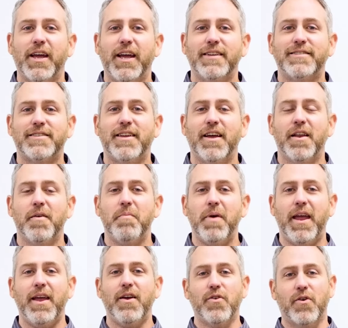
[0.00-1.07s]
It's going to
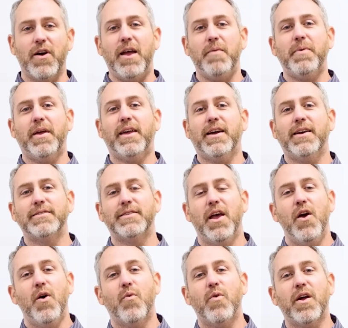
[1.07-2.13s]
be great because
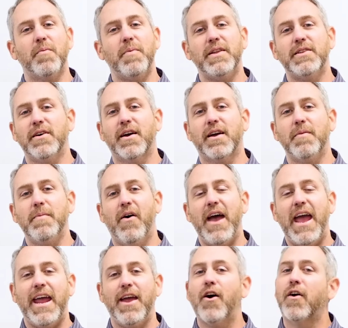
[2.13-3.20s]
we're going to be talking
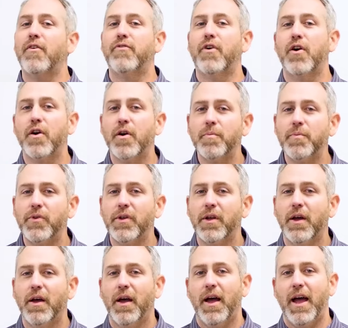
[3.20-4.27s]
about AR verbs.
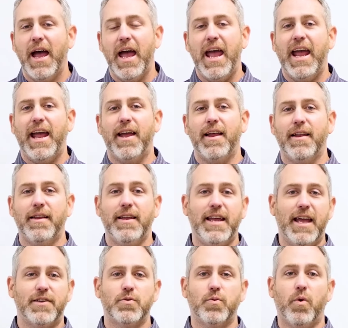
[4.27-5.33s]
And
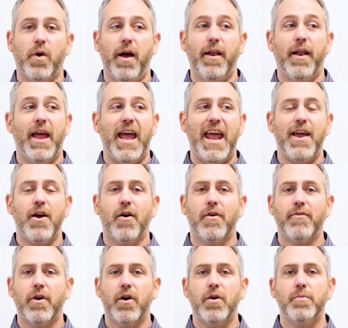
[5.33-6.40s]
guess what? AR
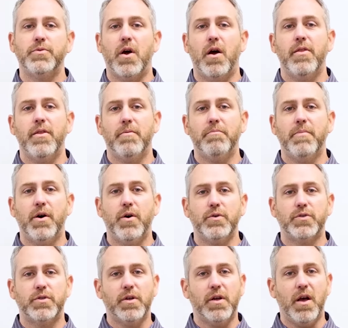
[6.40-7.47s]
verbs are the
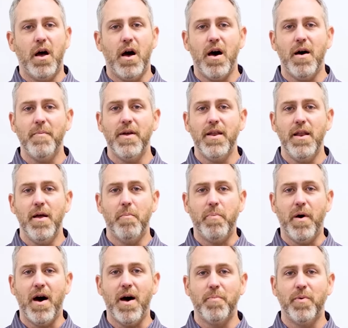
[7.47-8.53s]
most common,
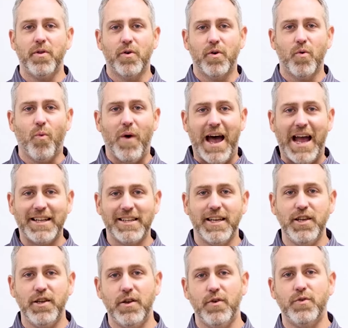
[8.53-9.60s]
popular, widely
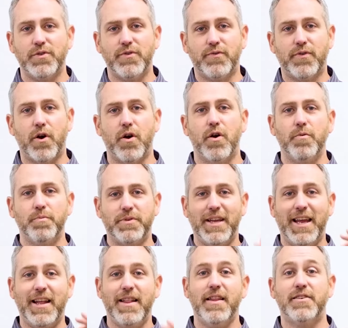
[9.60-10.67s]
used verbs
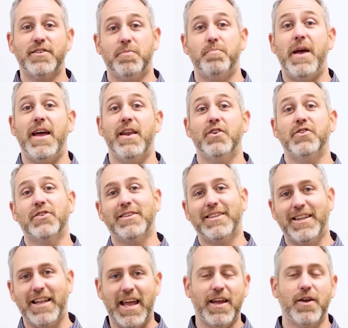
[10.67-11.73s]
in the Spanish
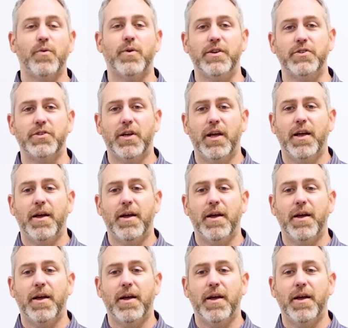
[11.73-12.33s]
language.